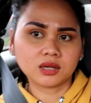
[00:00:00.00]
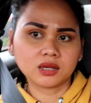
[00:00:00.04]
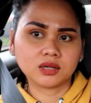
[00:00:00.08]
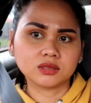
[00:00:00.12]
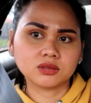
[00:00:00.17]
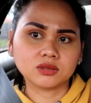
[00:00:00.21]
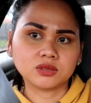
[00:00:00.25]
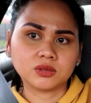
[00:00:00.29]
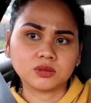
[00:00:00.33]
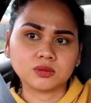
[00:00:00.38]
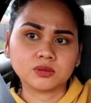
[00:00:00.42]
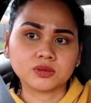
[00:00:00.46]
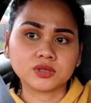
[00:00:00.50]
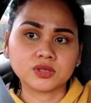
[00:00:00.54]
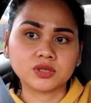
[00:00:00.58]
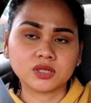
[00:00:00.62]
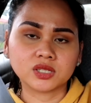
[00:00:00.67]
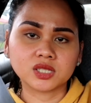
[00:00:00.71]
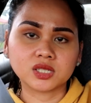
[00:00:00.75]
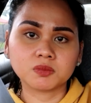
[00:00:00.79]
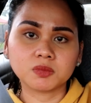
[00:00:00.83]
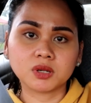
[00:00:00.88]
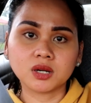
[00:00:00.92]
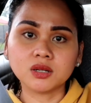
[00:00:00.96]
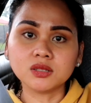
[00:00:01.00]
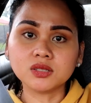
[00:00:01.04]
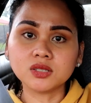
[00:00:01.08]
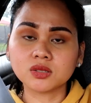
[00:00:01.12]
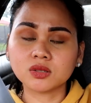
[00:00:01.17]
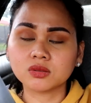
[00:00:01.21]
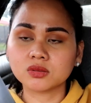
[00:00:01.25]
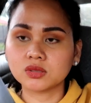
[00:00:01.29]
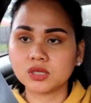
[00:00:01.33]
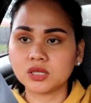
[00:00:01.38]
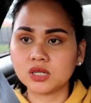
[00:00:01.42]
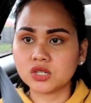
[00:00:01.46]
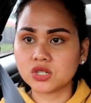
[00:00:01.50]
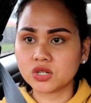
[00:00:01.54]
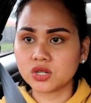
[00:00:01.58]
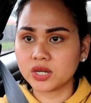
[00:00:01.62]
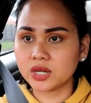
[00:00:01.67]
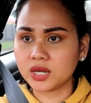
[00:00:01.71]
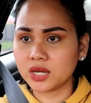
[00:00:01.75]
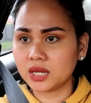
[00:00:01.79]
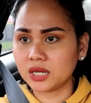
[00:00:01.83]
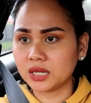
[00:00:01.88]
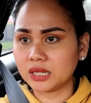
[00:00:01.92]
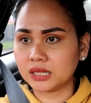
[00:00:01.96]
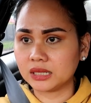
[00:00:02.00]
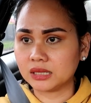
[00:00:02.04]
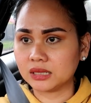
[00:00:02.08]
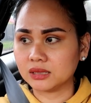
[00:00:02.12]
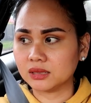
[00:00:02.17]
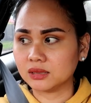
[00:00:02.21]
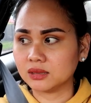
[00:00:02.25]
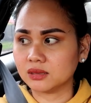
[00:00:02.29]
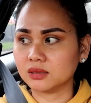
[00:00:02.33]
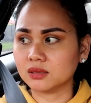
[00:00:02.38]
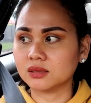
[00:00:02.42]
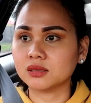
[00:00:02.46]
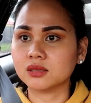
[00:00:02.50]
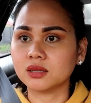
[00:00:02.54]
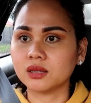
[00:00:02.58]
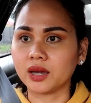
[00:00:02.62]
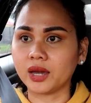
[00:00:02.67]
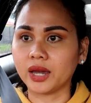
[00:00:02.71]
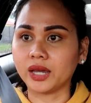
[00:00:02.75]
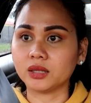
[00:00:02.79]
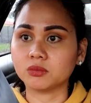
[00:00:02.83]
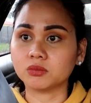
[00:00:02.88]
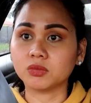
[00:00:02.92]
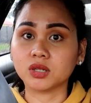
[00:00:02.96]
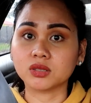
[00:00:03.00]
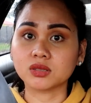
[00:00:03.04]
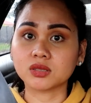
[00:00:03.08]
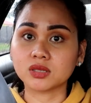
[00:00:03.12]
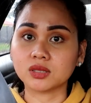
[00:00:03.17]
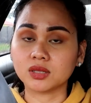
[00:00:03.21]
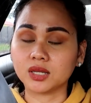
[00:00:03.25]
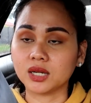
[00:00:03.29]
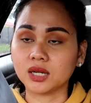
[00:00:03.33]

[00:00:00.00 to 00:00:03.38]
Until 6 months. So TJ is 8 months